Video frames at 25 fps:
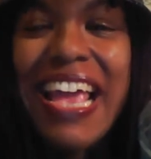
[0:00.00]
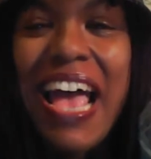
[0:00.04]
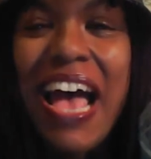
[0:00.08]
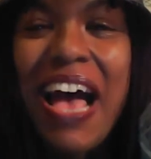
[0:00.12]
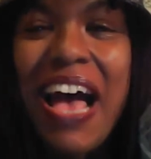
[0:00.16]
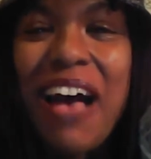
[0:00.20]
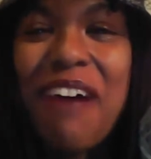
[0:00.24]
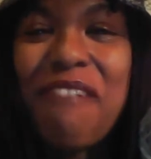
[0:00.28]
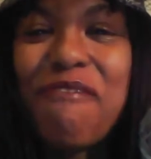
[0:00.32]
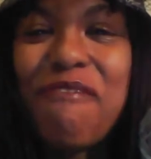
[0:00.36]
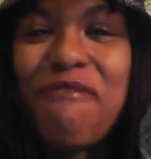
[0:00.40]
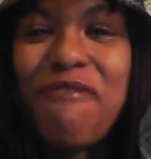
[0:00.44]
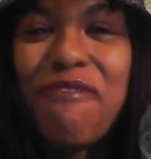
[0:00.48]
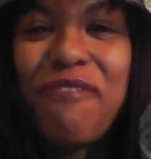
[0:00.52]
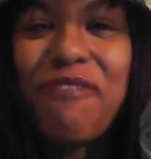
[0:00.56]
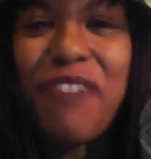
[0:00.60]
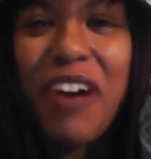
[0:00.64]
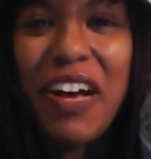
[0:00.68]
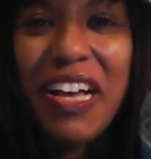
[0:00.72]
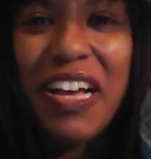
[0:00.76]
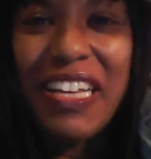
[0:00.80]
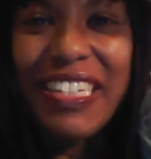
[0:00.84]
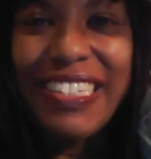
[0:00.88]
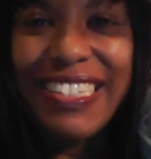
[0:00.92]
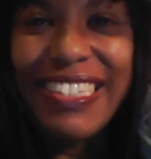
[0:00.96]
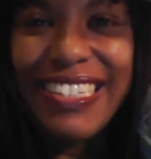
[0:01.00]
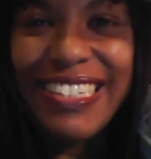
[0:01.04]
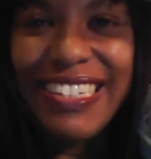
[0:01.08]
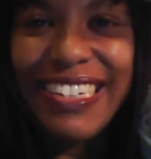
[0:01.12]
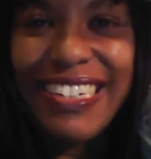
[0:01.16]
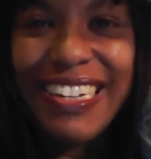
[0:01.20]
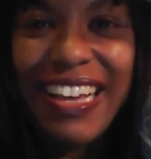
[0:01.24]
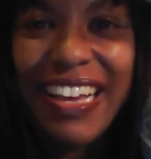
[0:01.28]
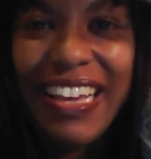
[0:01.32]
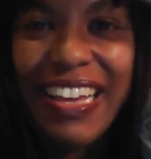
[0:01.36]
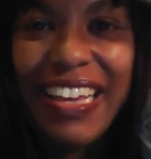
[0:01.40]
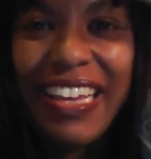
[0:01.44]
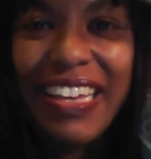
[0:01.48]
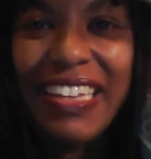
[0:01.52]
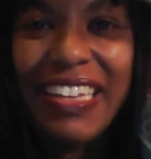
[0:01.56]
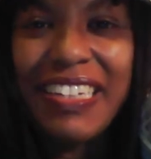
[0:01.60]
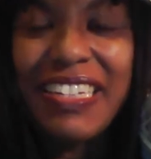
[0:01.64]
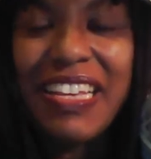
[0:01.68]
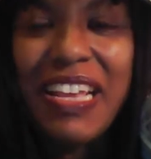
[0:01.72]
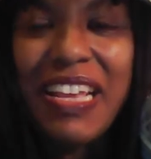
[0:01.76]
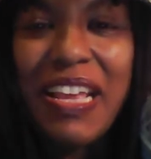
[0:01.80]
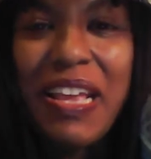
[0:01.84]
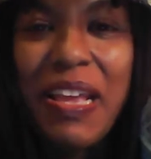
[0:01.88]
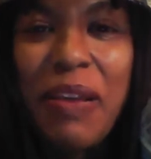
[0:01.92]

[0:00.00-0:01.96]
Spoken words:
Have fun tonight,